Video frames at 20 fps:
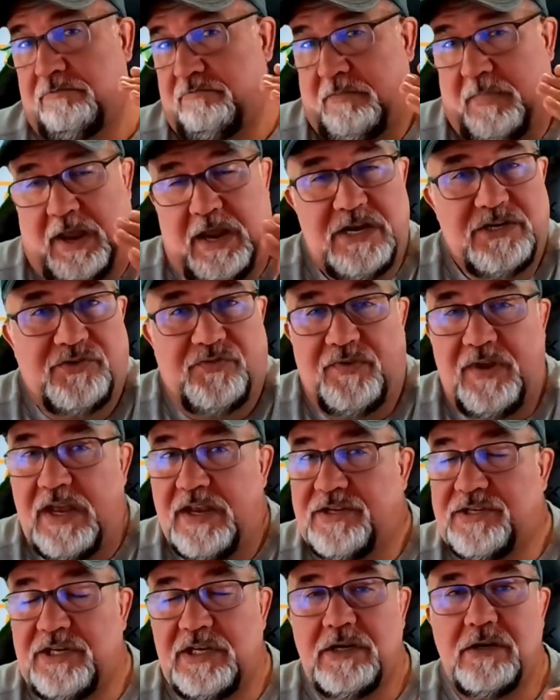
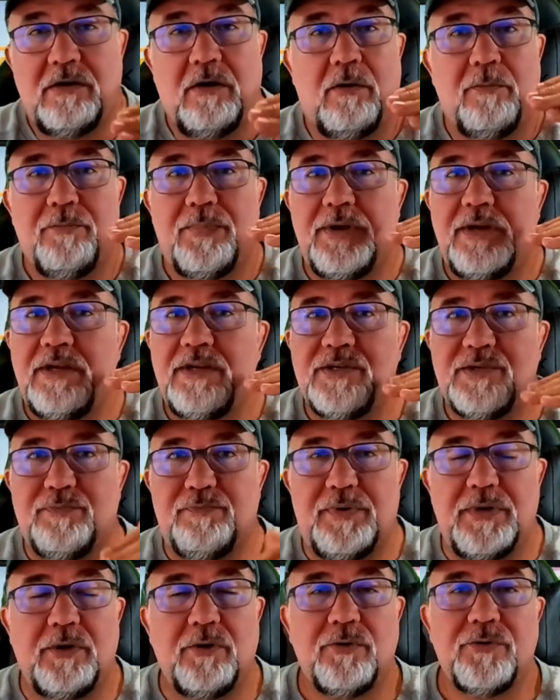HVAC companies,
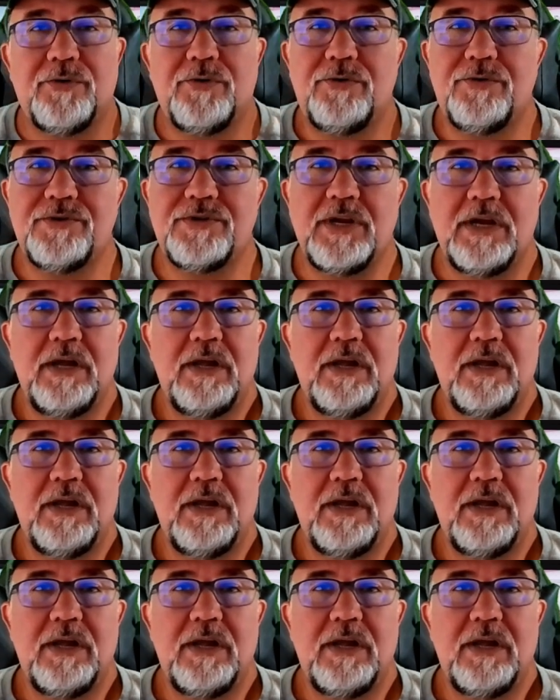builders.